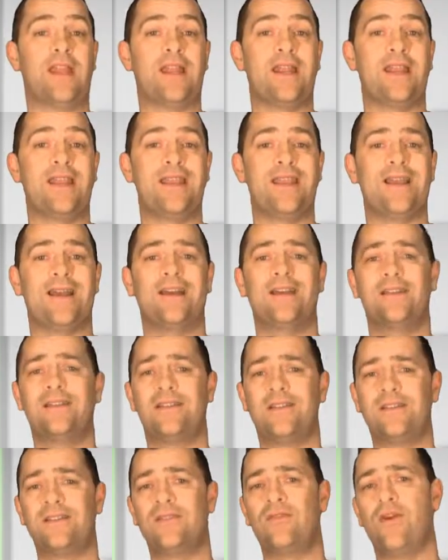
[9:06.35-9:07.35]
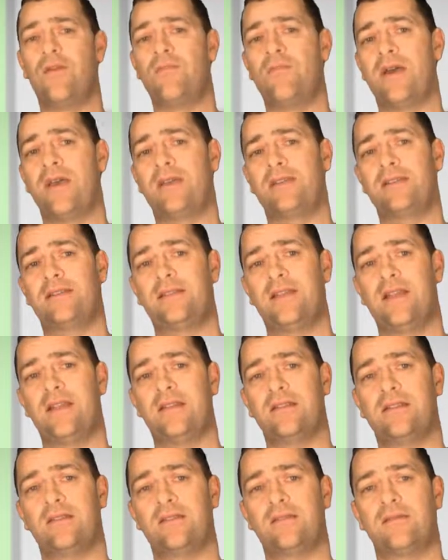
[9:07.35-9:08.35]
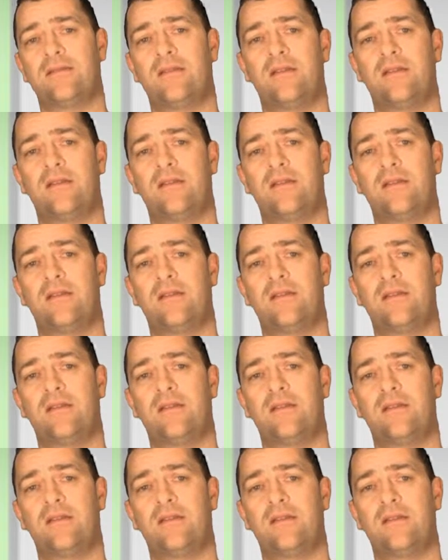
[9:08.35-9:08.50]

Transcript: here does not make sense.